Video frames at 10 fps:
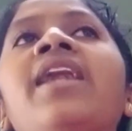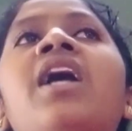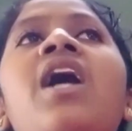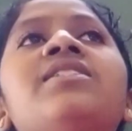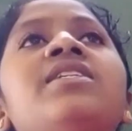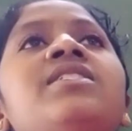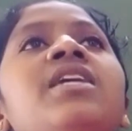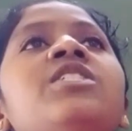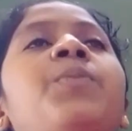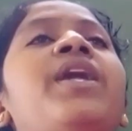and causes
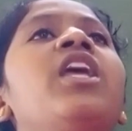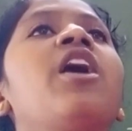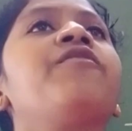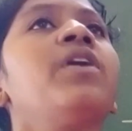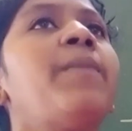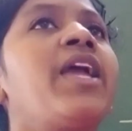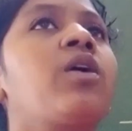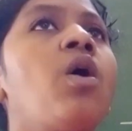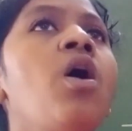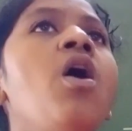the spreading of the
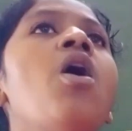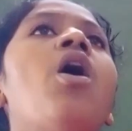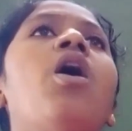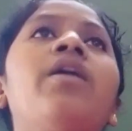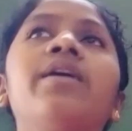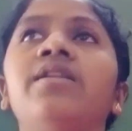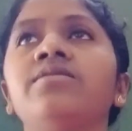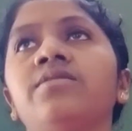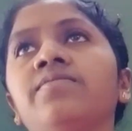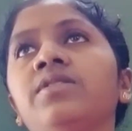
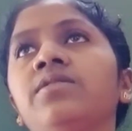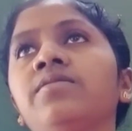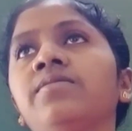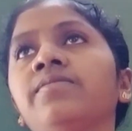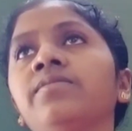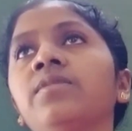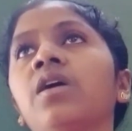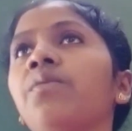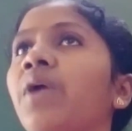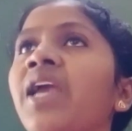microorganisms,
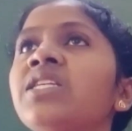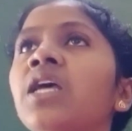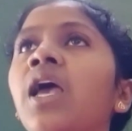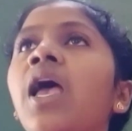right?